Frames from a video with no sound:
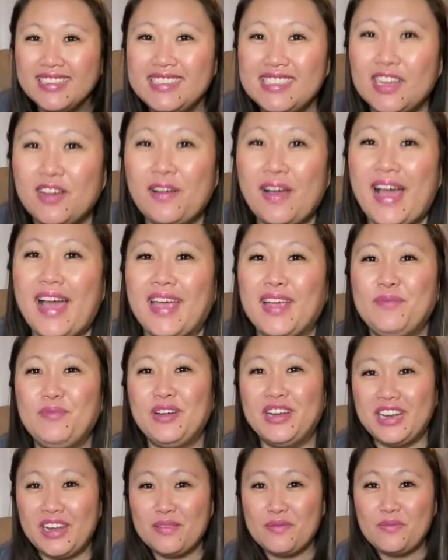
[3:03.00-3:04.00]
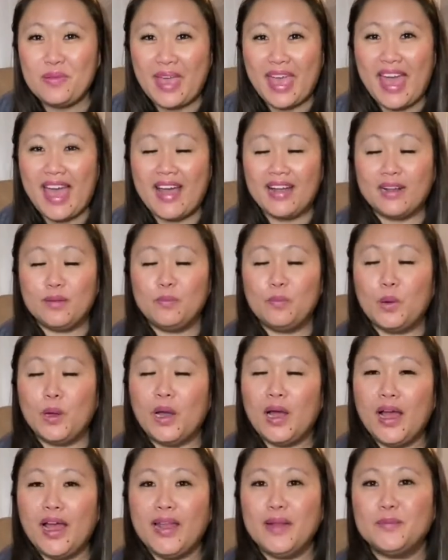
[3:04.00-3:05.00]
so I put it back,
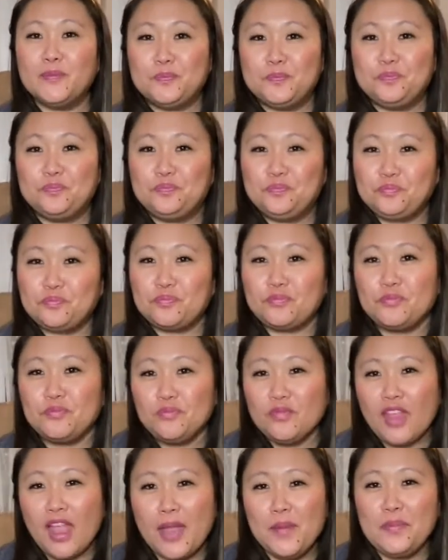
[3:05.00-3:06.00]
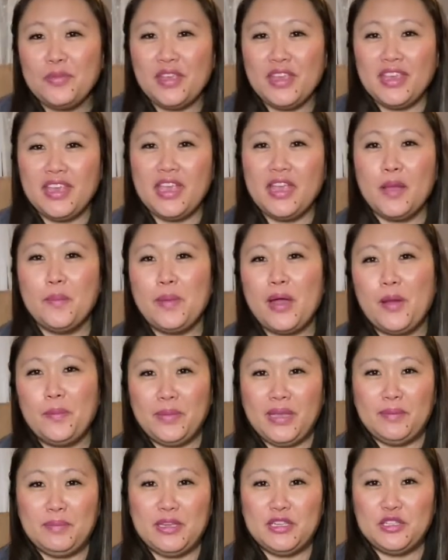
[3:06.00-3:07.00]
but I'm thinking about
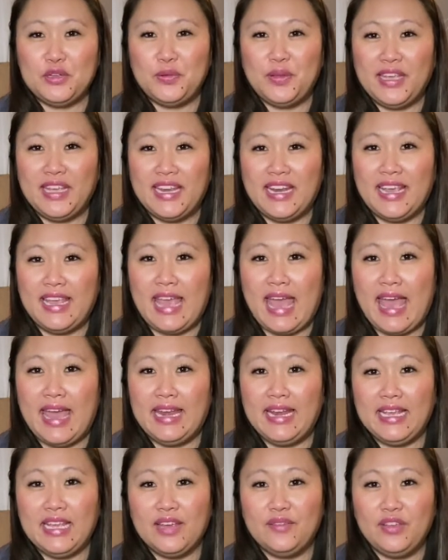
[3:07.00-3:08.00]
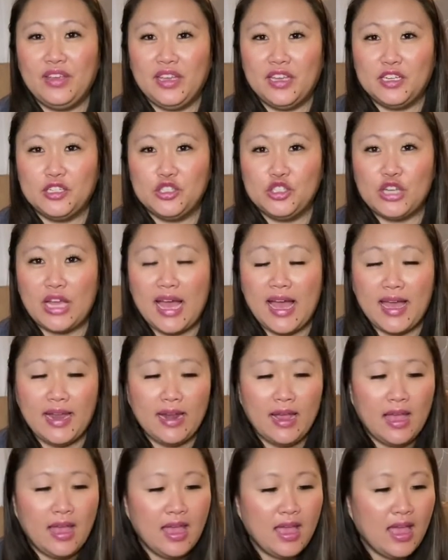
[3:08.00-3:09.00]
maybe doing it again and giving it a shot.
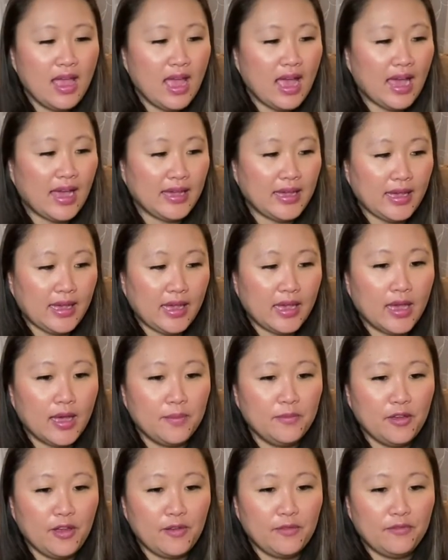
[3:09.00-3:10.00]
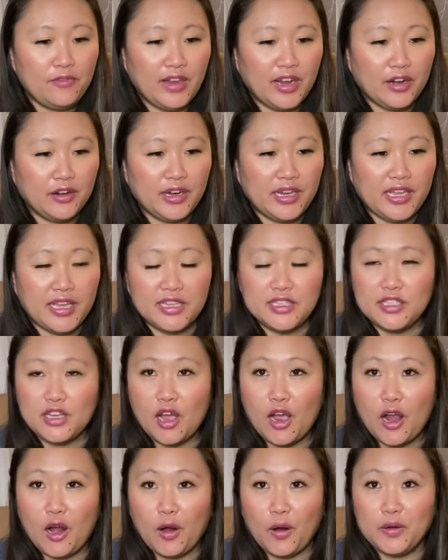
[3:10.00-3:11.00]
I am very into
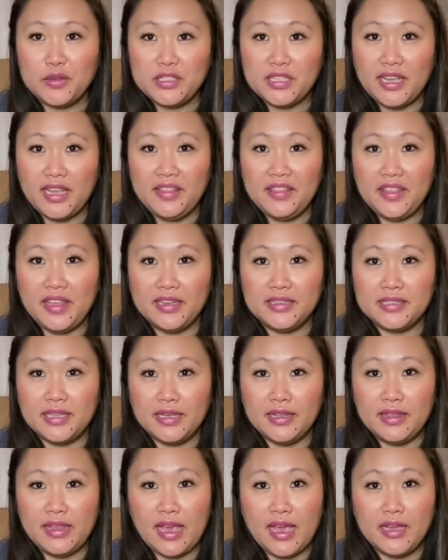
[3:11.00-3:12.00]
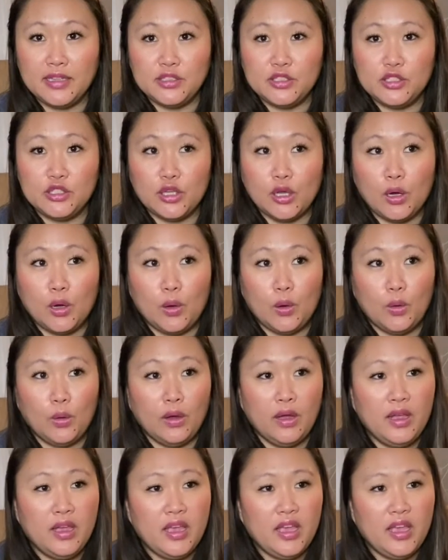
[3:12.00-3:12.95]
art and things like that. So